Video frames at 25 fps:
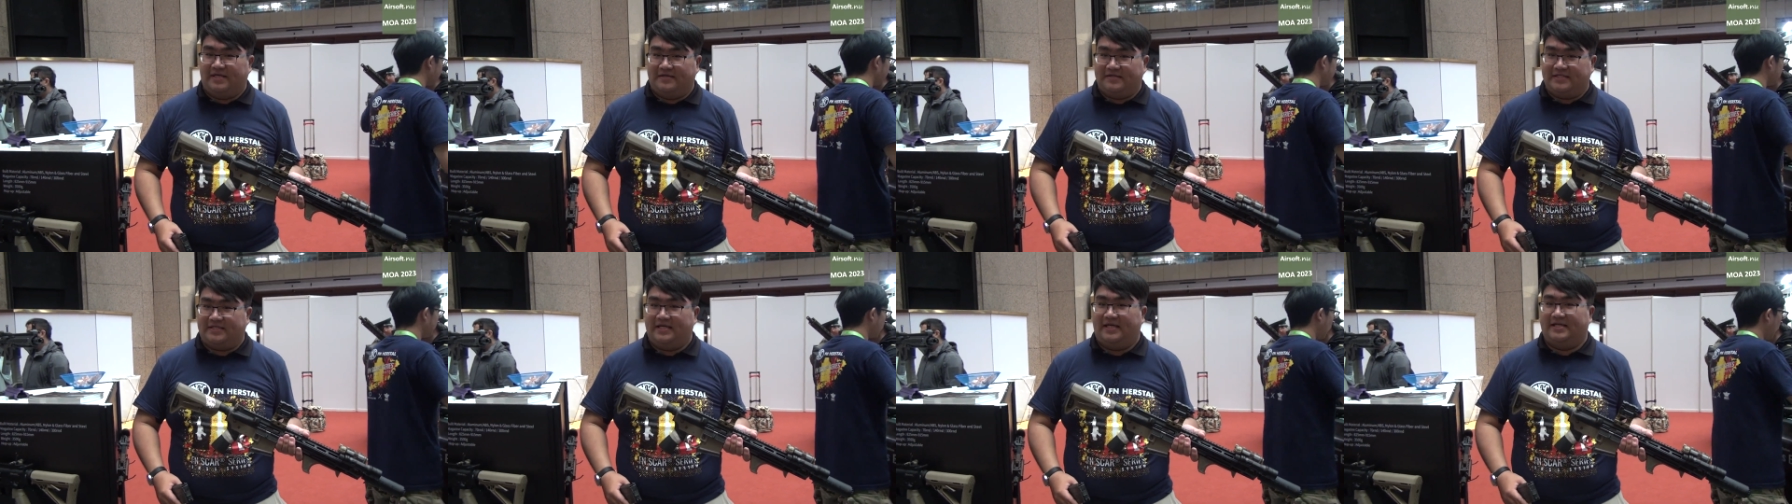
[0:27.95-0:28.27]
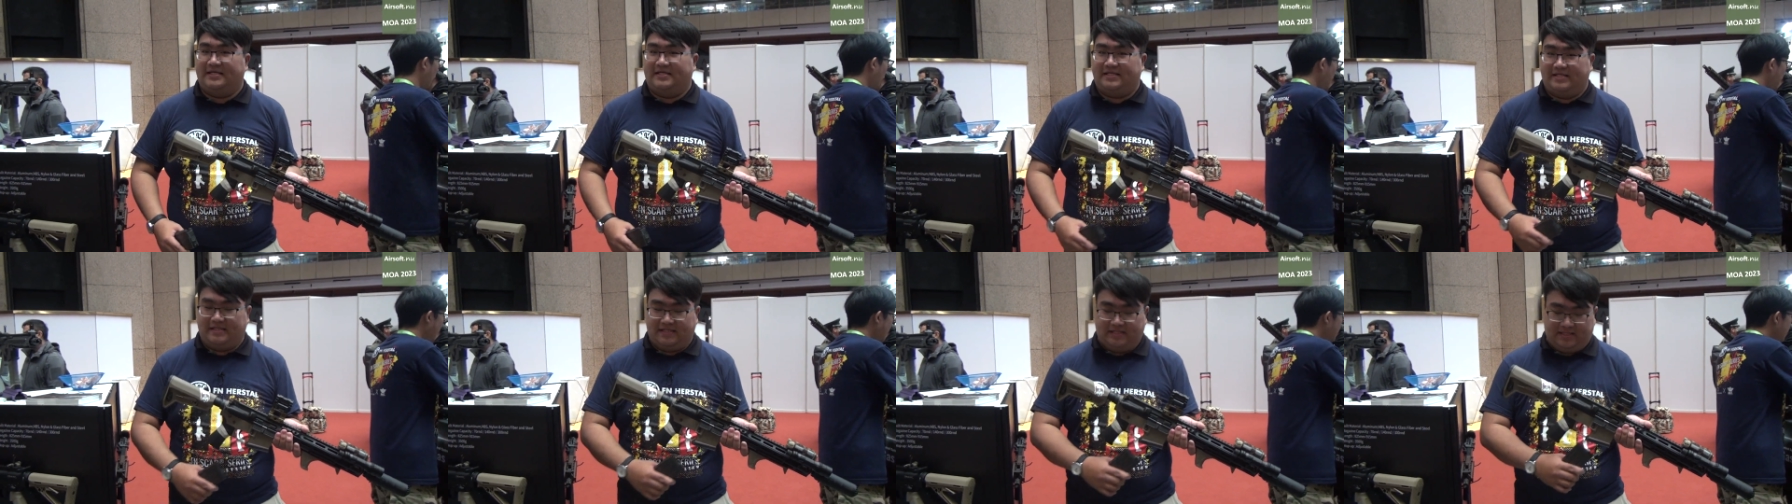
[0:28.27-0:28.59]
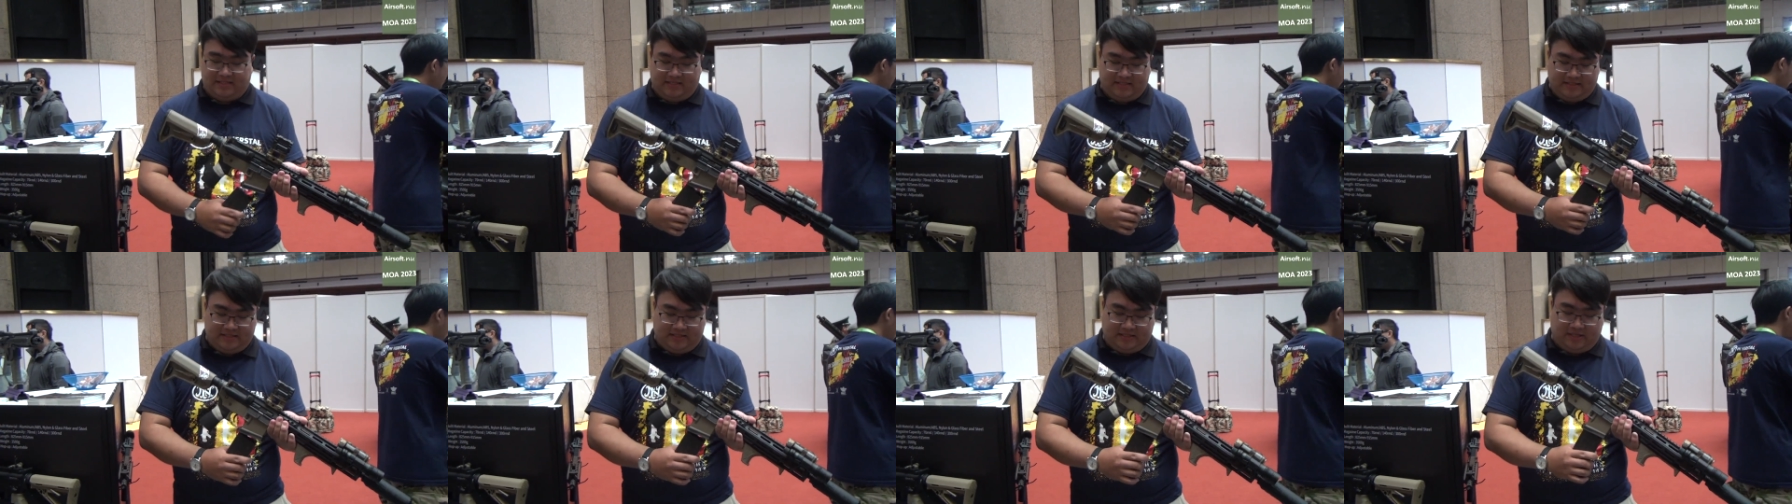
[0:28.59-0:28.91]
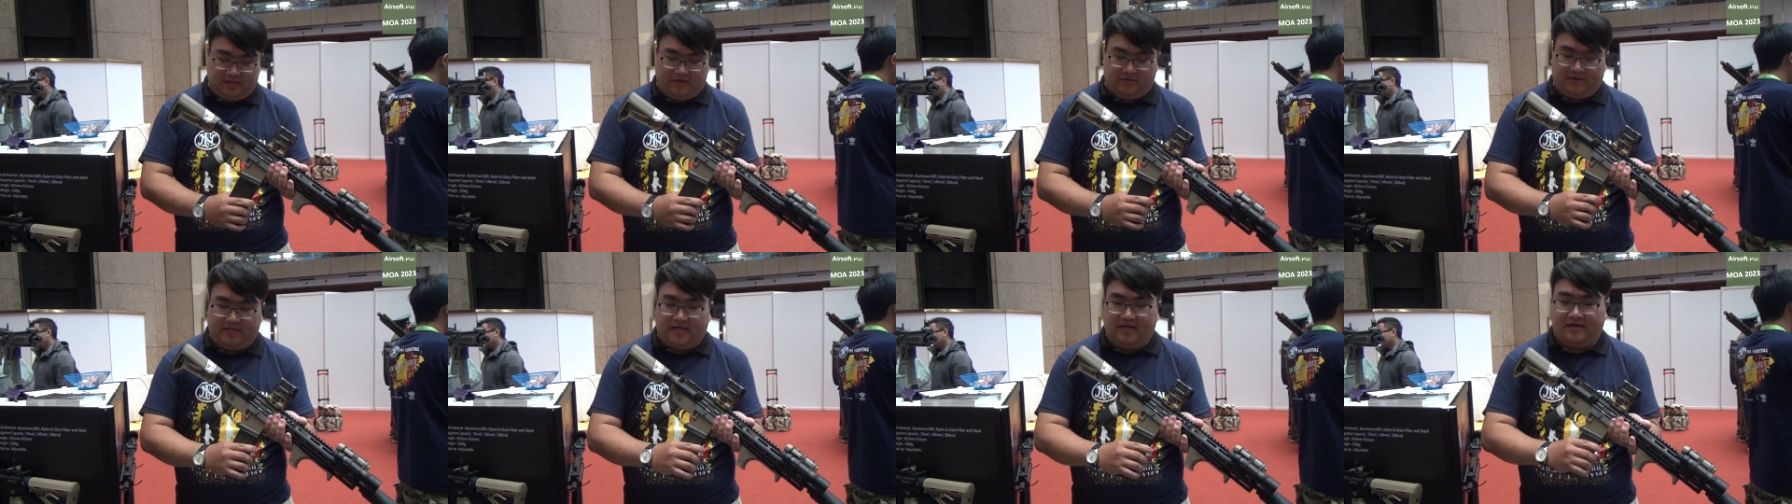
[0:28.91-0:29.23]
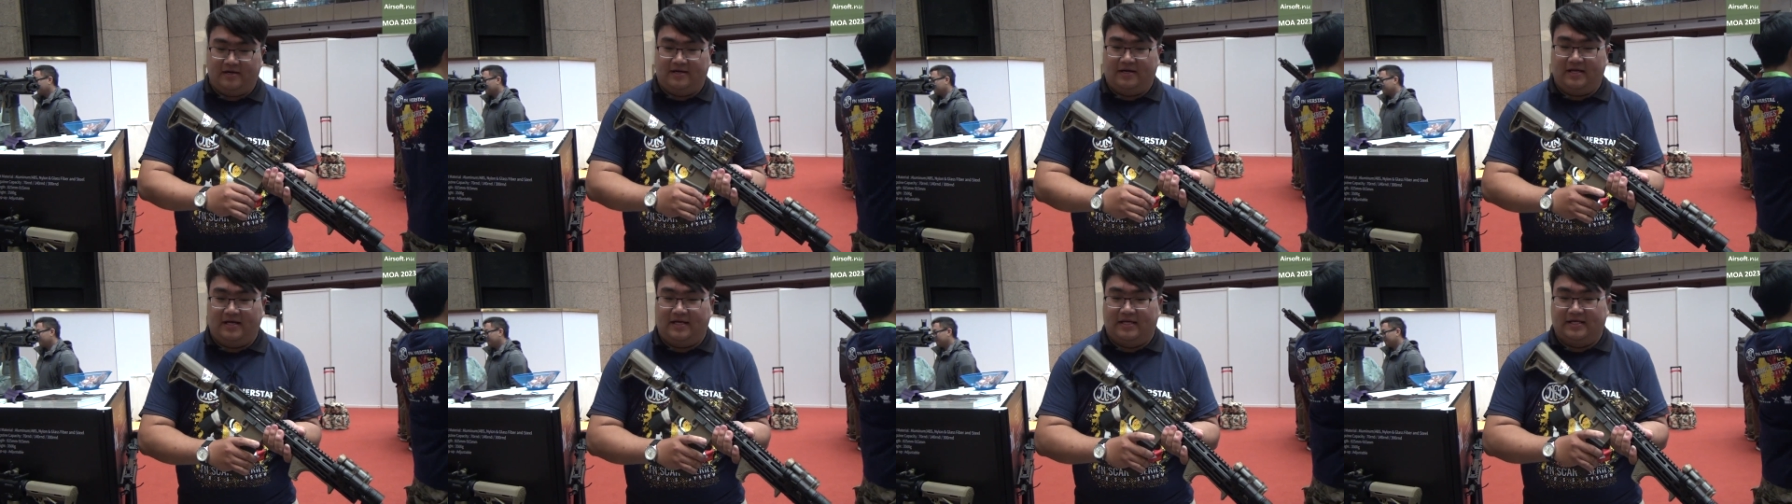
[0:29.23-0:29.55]
Celsius. So
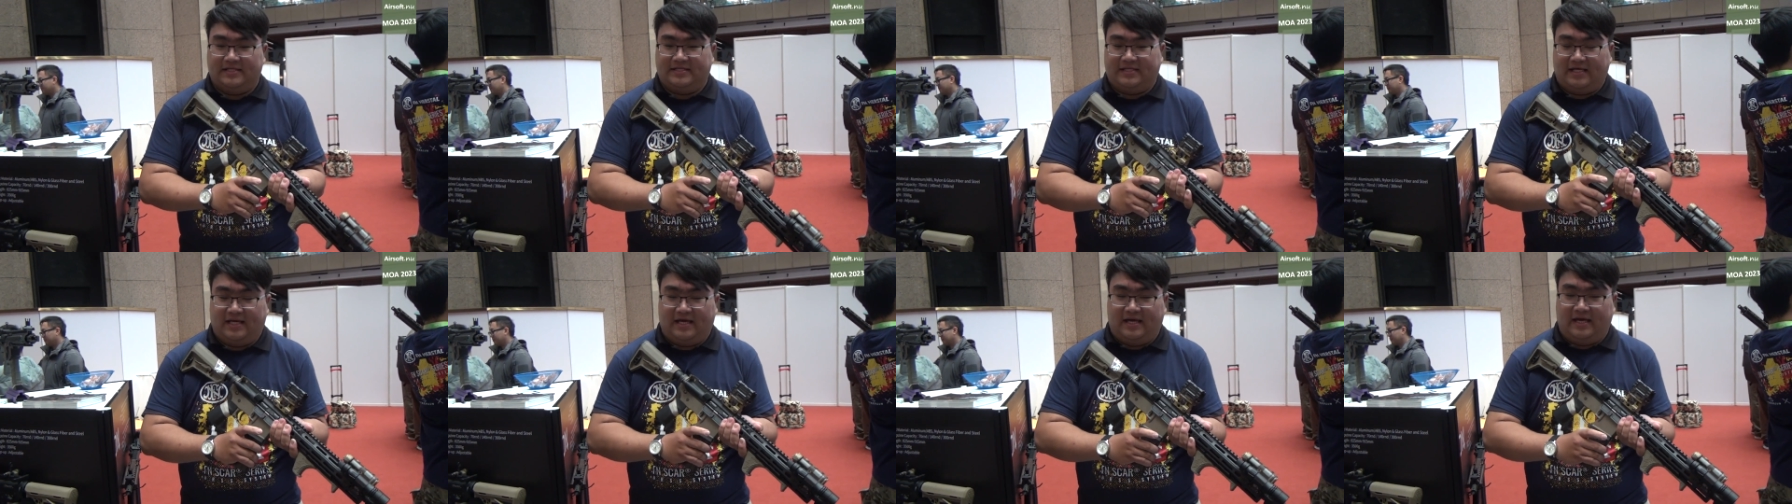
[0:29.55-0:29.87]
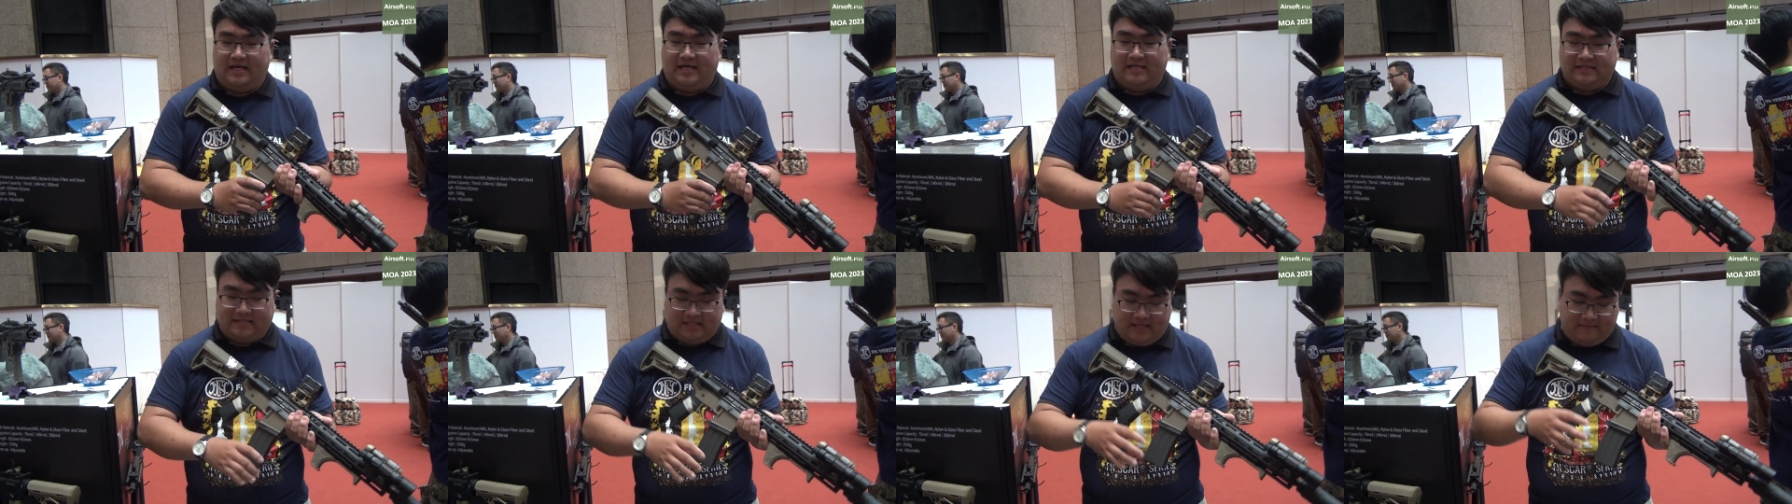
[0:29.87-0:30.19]
here is a